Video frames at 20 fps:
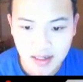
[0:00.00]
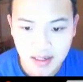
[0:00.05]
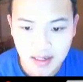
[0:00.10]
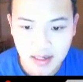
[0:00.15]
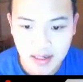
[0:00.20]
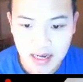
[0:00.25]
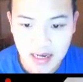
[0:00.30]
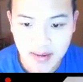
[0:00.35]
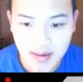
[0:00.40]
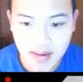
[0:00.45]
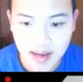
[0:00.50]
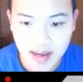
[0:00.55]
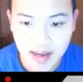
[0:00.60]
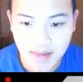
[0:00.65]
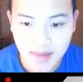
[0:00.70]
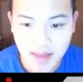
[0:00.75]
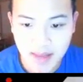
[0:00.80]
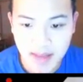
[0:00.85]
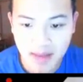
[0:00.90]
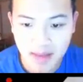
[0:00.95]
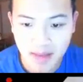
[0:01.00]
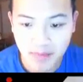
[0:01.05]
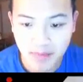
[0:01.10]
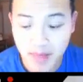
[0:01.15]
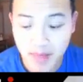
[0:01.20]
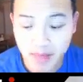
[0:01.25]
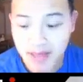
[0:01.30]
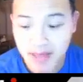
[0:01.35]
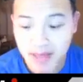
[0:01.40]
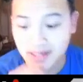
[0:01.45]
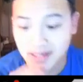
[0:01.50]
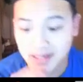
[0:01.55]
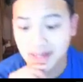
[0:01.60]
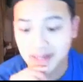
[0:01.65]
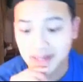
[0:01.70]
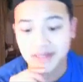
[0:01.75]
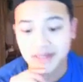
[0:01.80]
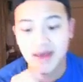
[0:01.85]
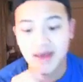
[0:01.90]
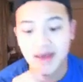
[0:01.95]
I'm gonna add a Panditi to
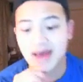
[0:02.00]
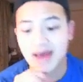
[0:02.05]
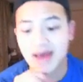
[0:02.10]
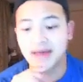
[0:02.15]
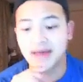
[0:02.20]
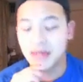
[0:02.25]
my hand.